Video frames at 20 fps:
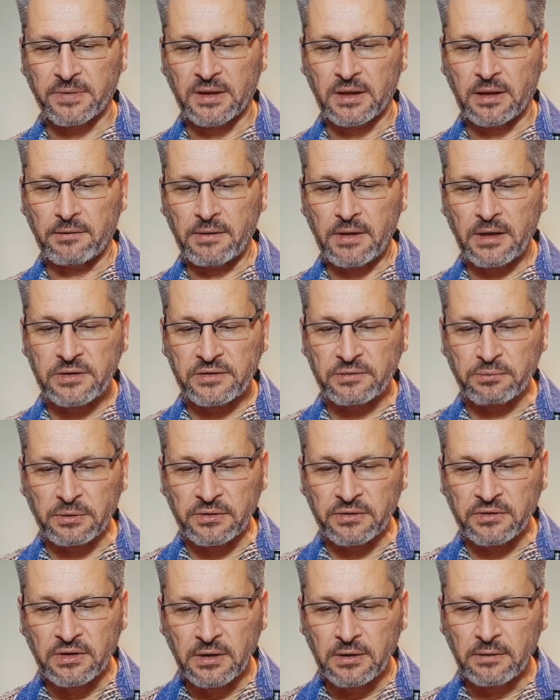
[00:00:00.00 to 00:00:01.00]
And that's
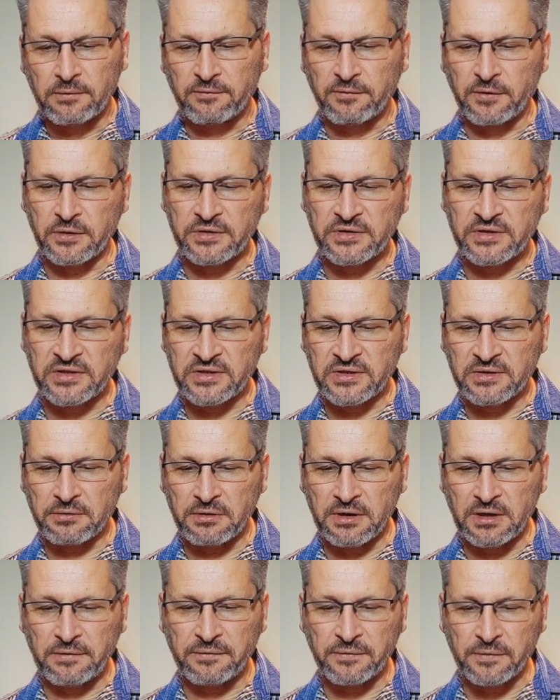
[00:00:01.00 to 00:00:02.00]
what verses
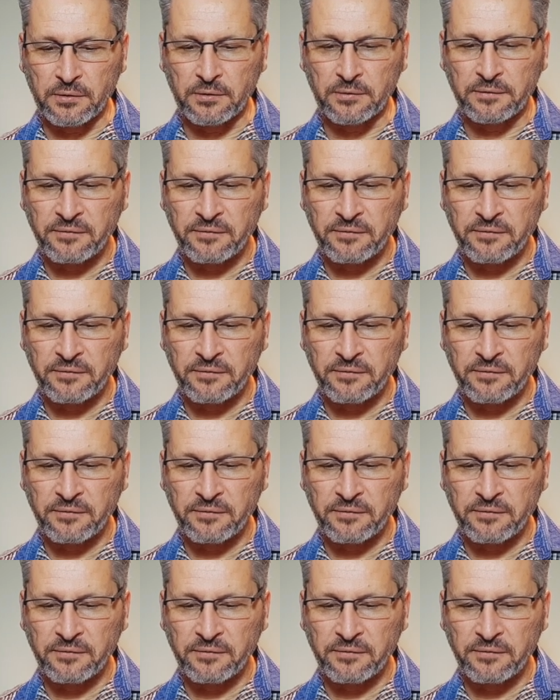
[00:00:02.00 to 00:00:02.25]
3, 4,